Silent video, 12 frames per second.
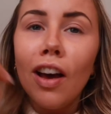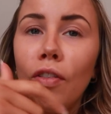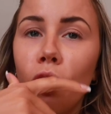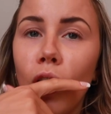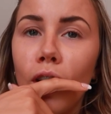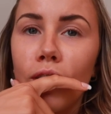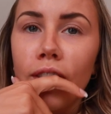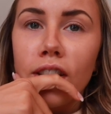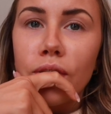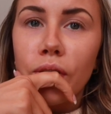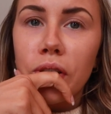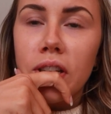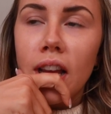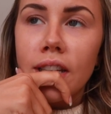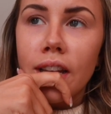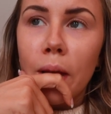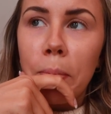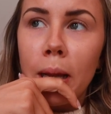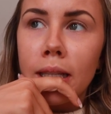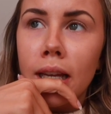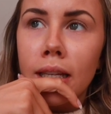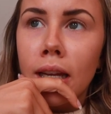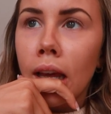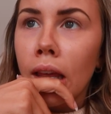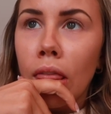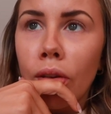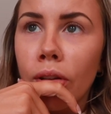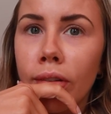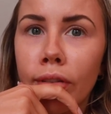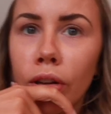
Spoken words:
I've got a whole Venice vlog to edit. I plan to edit like 3